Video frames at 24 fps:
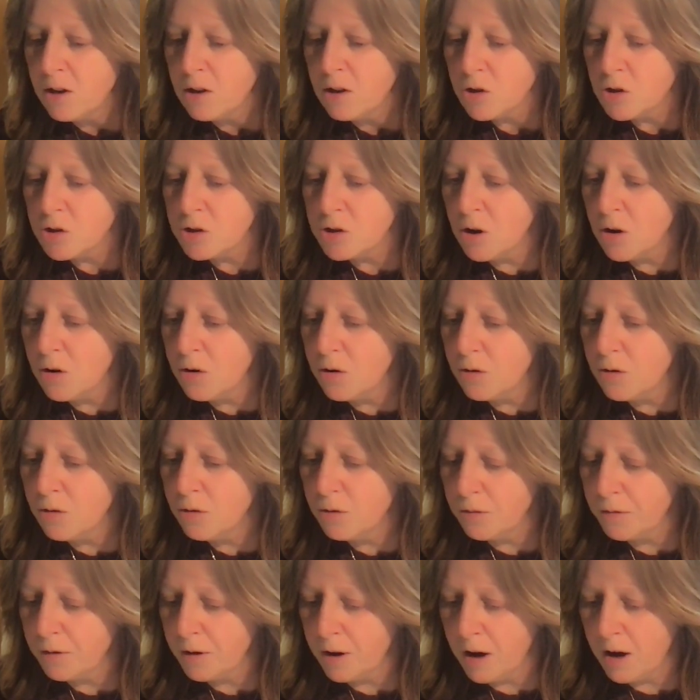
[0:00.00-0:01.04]

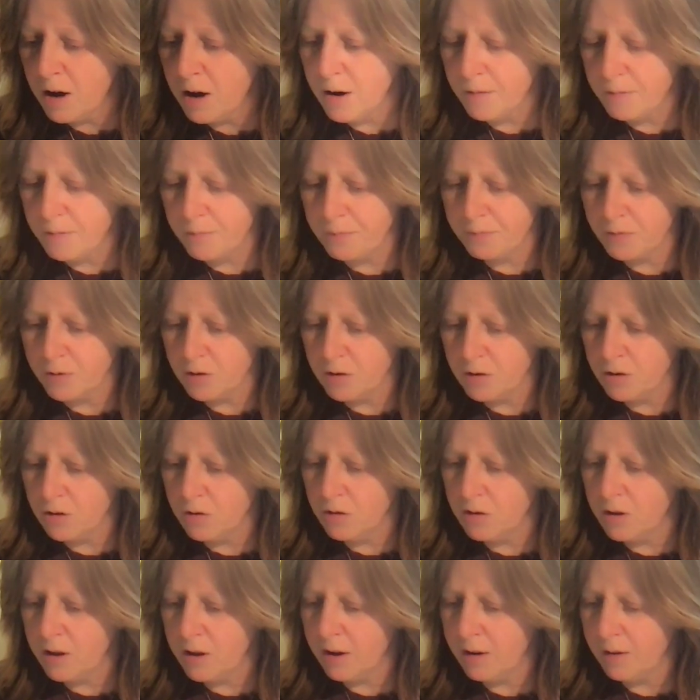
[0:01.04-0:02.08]
So, so
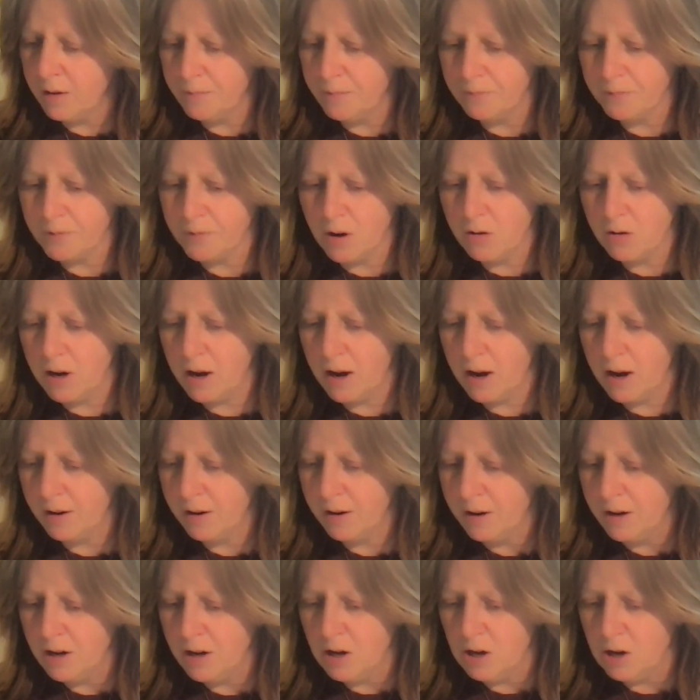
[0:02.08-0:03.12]
there. Okay.
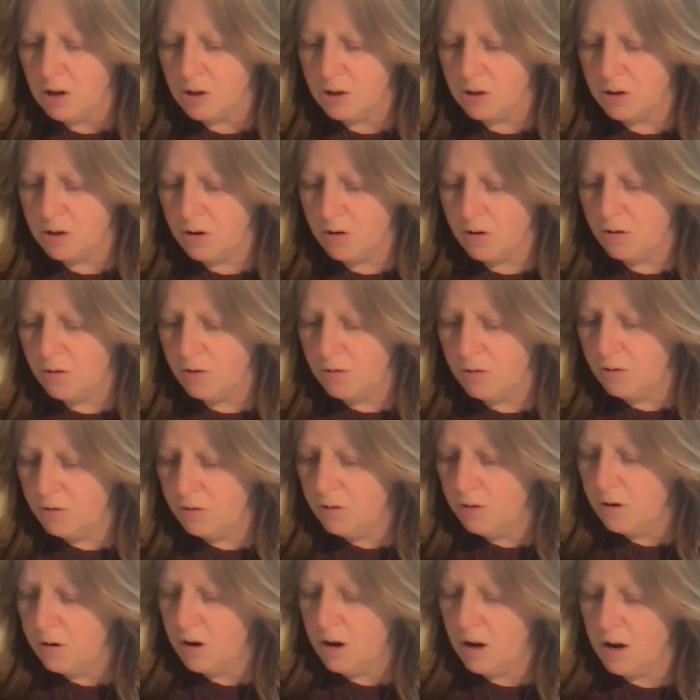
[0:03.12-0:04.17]

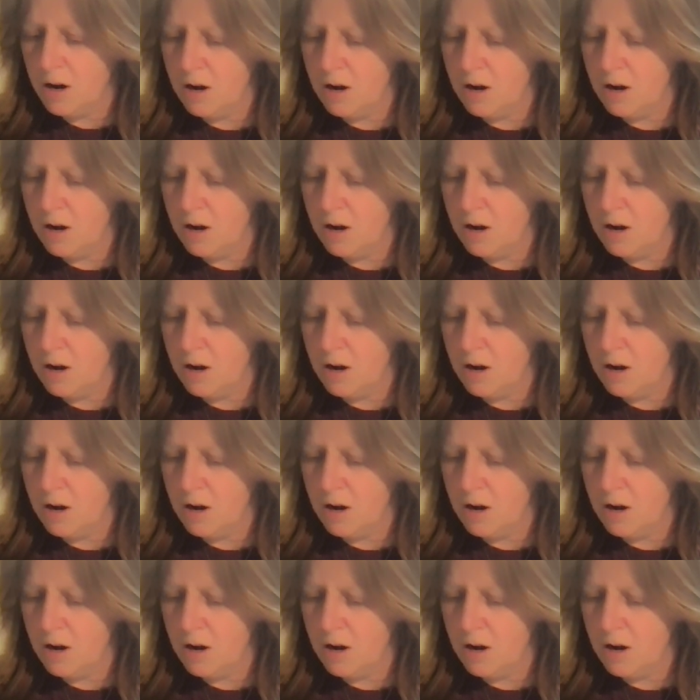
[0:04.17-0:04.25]
So,